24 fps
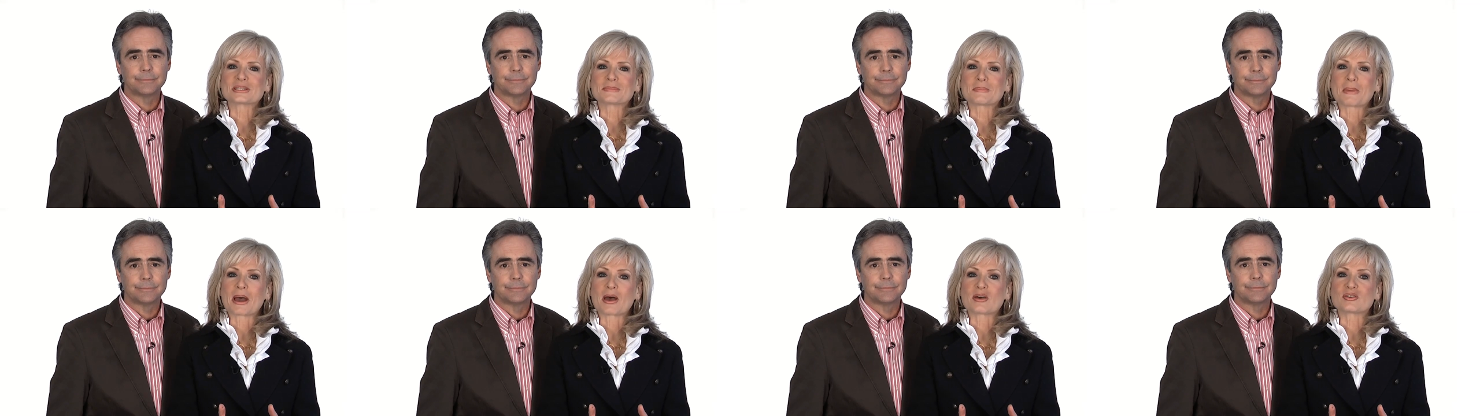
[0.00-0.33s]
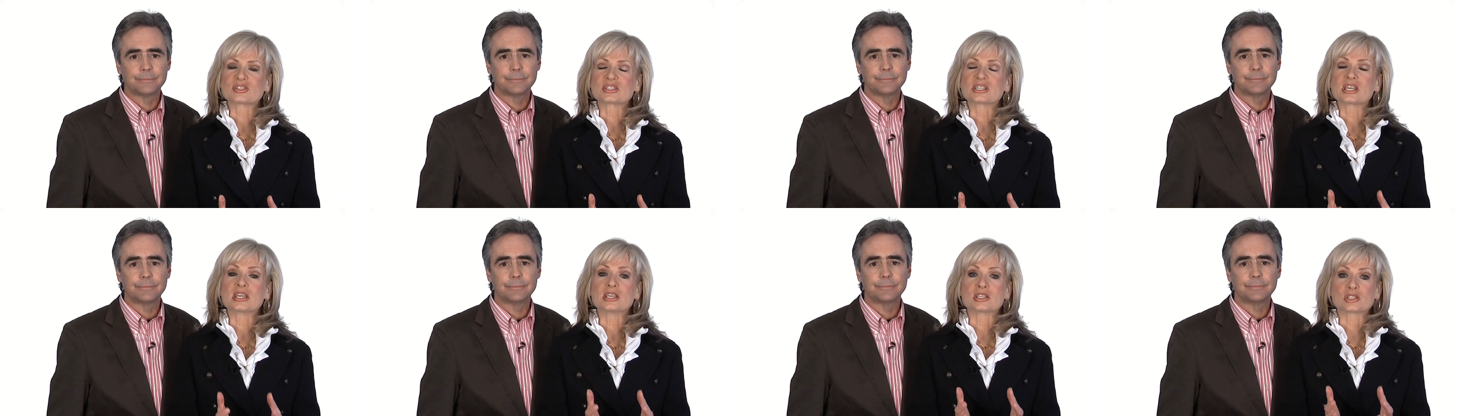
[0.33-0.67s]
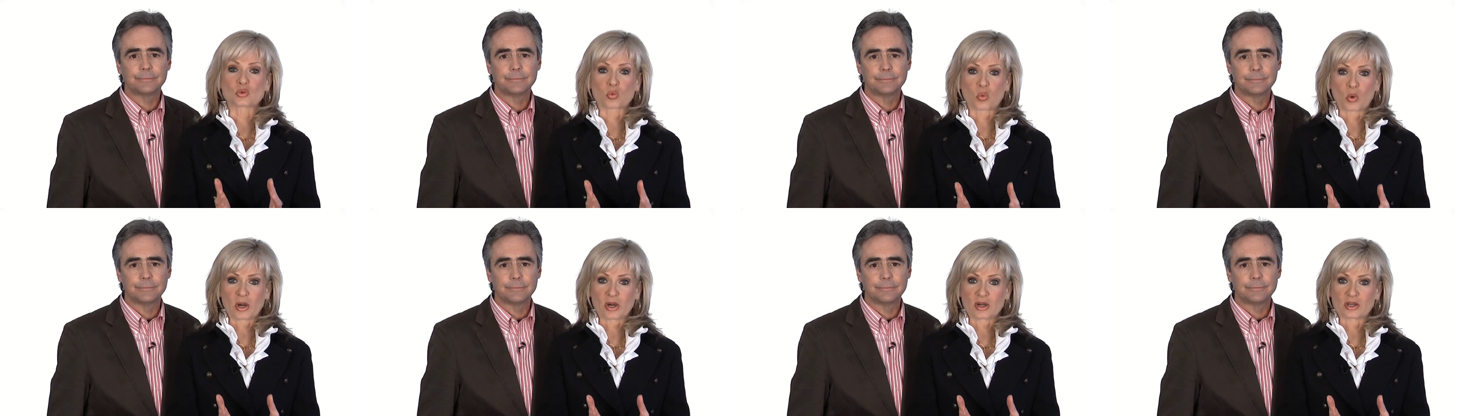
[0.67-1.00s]
Speaker 1: spouse is
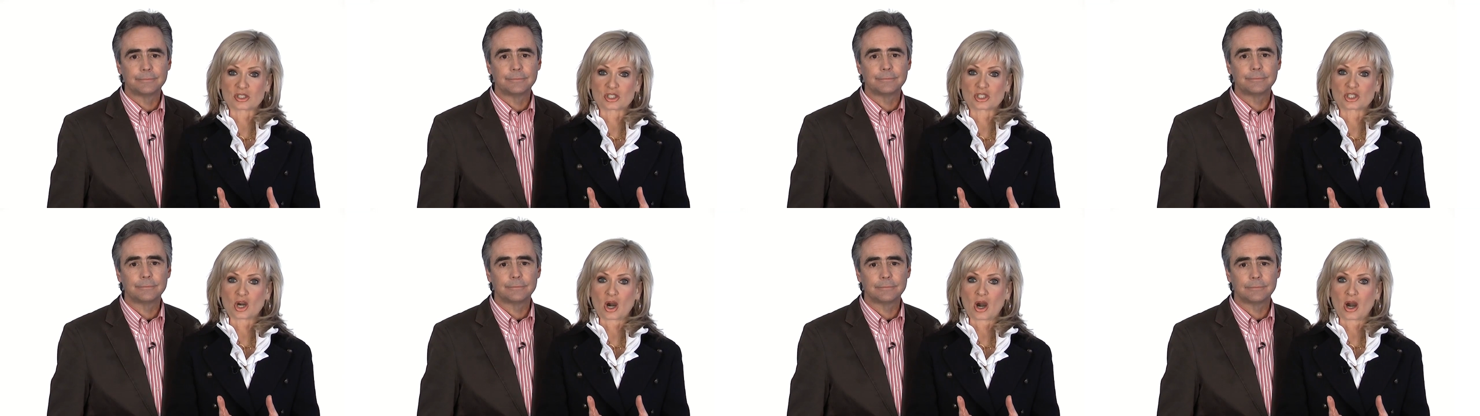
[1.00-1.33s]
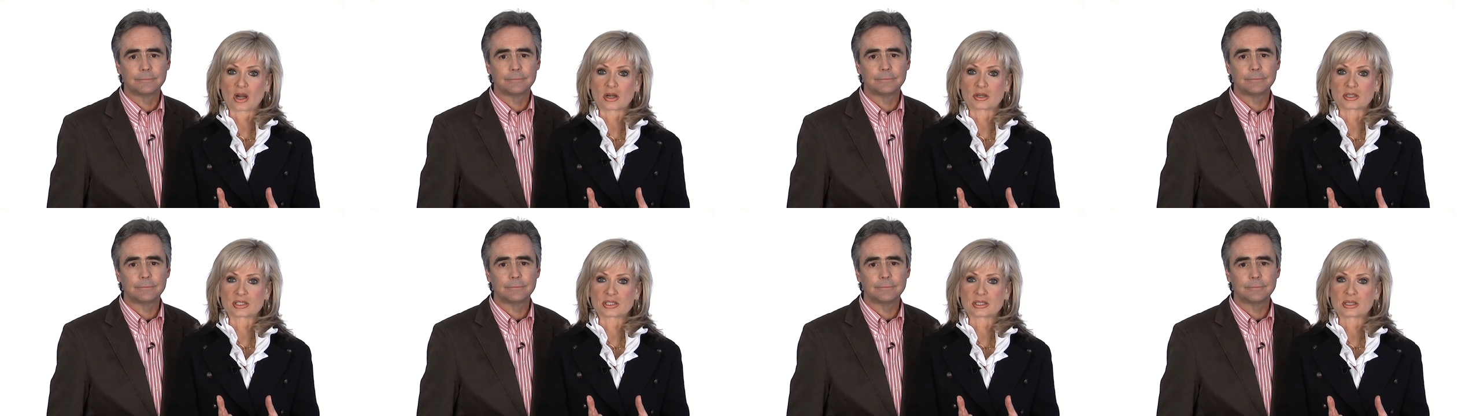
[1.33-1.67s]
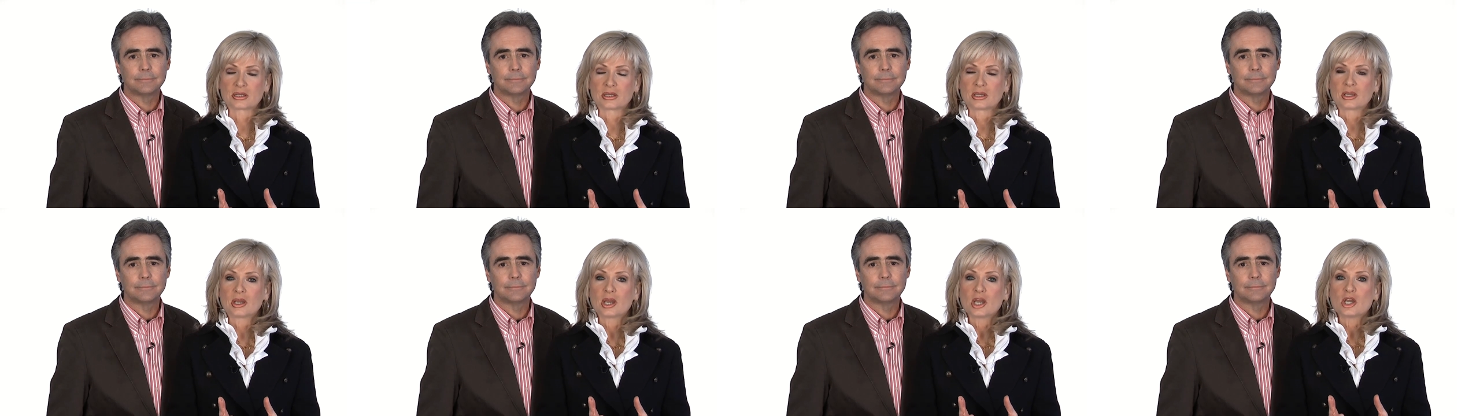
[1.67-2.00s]
where it starts.
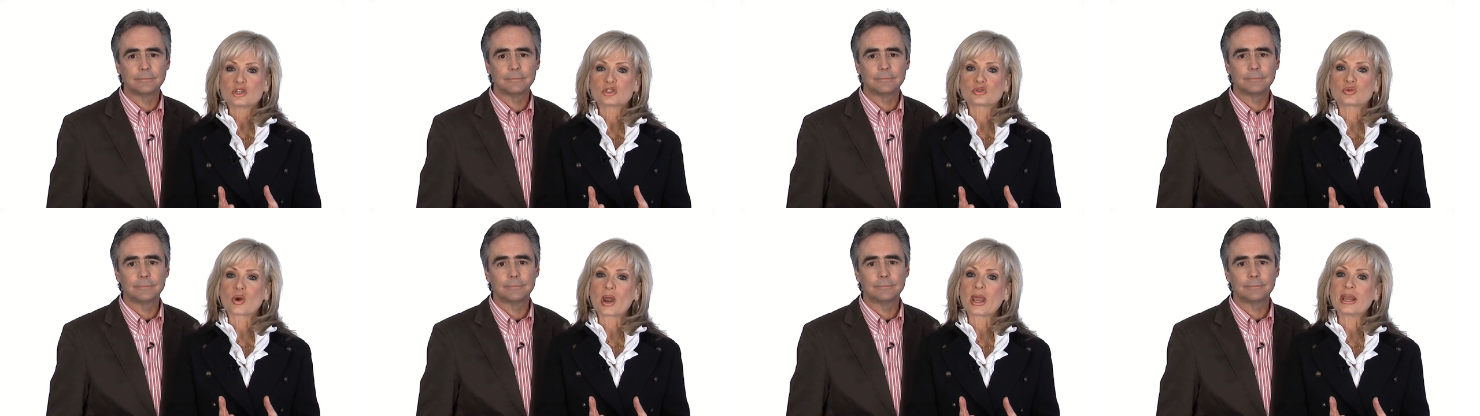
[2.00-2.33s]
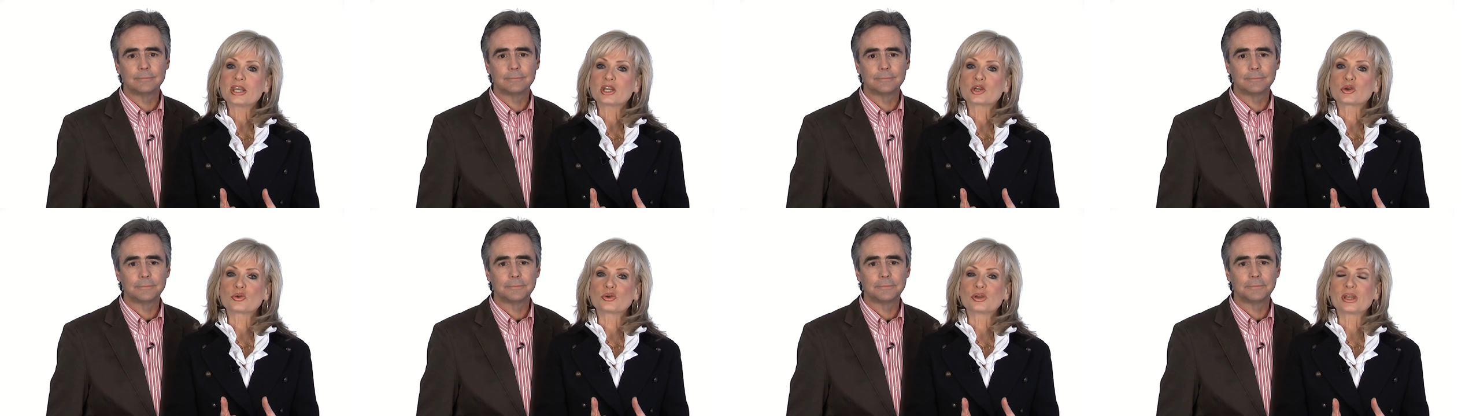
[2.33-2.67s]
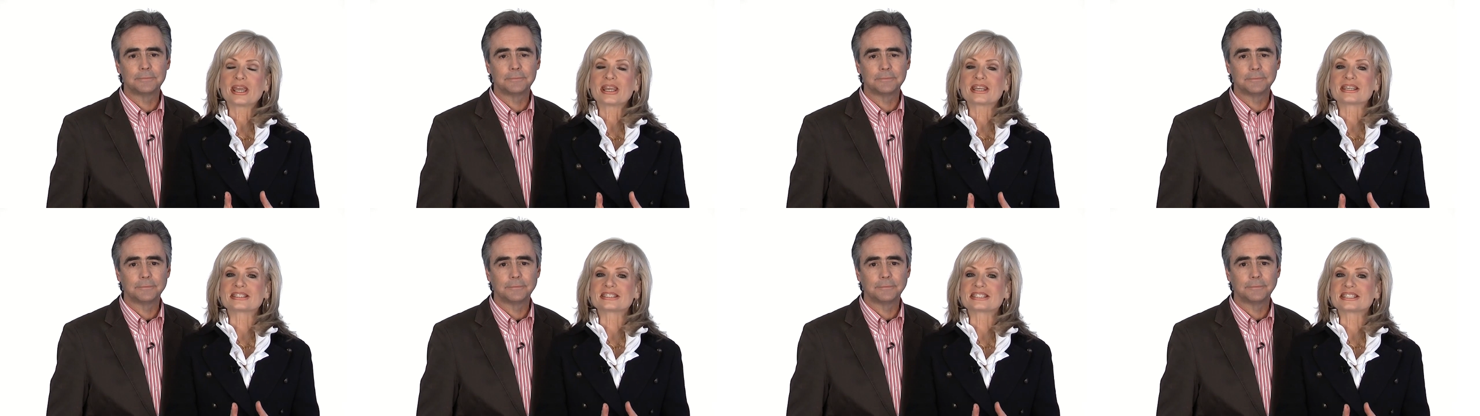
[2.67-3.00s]
Try to create a